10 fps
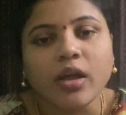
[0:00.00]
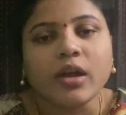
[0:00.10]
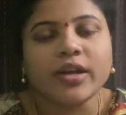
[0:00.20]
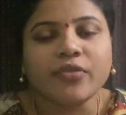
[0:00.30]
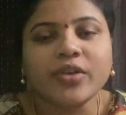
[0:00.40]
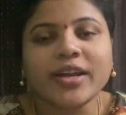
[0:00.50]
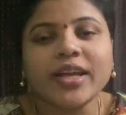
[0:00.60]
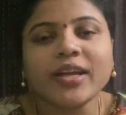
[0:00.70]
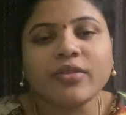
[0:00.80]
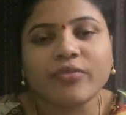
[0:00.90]

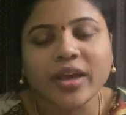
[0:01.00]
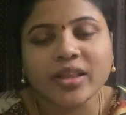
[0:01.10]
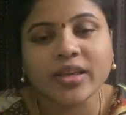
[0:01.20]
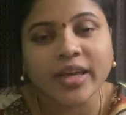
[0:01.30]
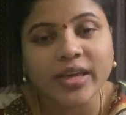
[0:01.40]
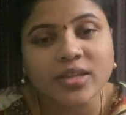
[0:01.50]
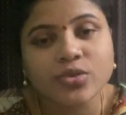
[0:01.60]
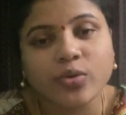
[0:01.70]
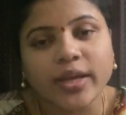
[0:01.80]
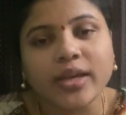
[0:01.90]
Definitely, where the king is
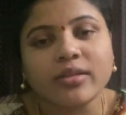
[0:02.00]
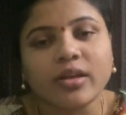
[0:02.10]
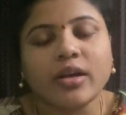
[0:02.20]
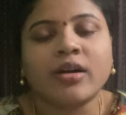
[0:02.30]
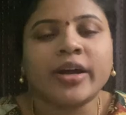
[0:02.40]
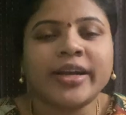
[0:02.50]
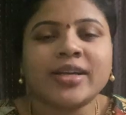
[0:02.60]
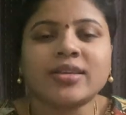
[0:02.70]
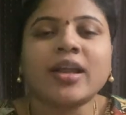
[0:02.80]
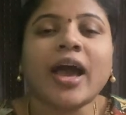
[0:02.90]
ruling, it
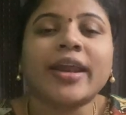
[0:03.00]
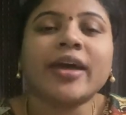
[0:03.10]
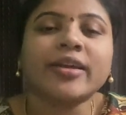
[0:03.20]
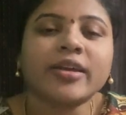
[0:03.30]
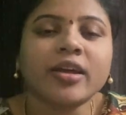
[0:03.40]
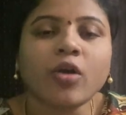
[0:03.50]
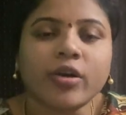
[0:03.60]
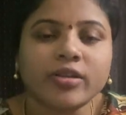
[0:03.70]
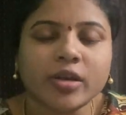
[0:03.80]
is an hierarchical order.